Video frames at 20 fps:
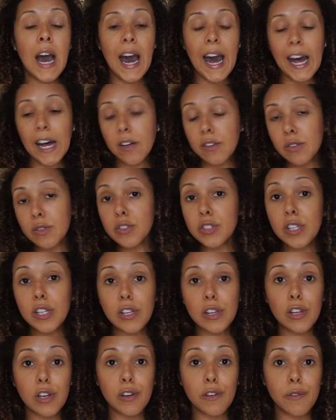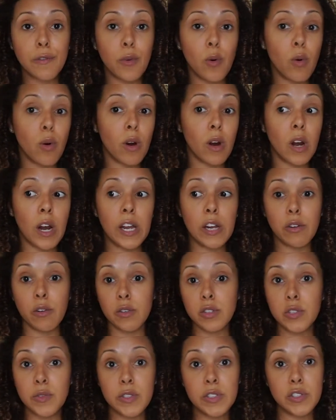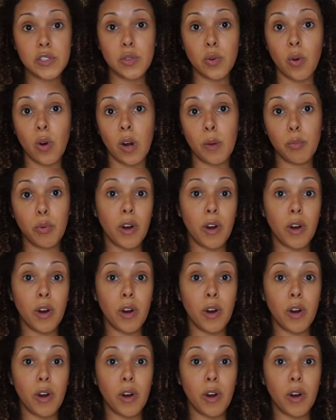I'll usually look for a grocery store,